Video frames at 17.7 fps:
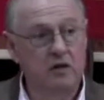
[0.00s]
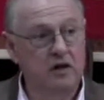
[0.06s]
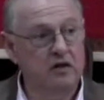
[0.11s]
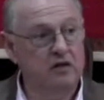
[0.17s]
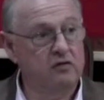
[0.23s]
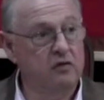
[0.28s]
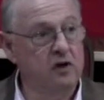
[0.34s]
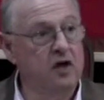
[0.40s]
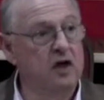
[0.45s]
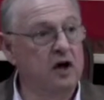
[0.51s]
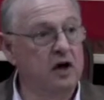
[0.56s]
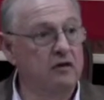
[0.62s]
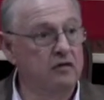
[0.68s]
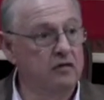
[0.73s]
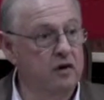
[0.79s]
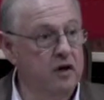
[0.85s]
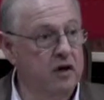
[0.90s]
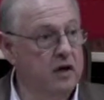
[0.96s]
with this
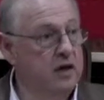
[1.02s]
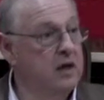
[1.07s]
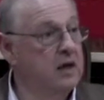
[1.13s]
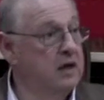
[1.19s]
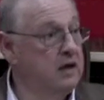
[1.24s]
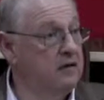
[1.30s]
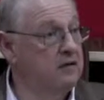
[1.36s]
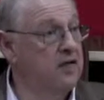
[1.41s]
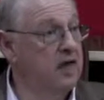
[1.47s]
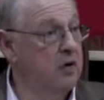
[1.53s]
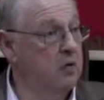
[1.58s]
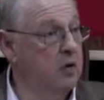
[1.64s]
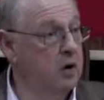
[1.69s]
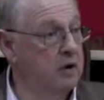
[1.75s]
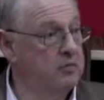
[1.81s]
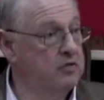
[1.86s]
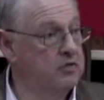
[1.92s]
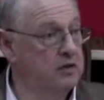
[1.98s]
recovery if they
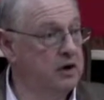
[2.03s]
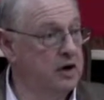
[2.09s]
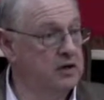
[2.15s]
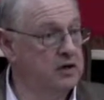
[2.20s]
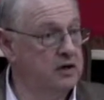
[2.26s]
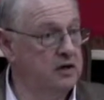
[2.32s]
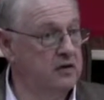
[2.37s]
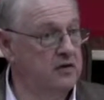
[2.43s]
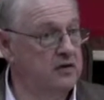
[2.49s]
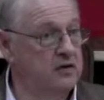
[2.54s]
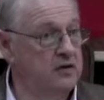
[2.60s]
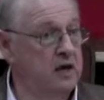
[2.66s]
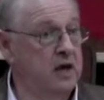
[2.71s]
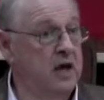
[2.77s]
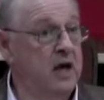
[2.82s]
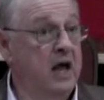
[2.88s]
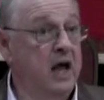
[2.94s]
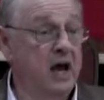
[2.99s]
weren't obstructionists.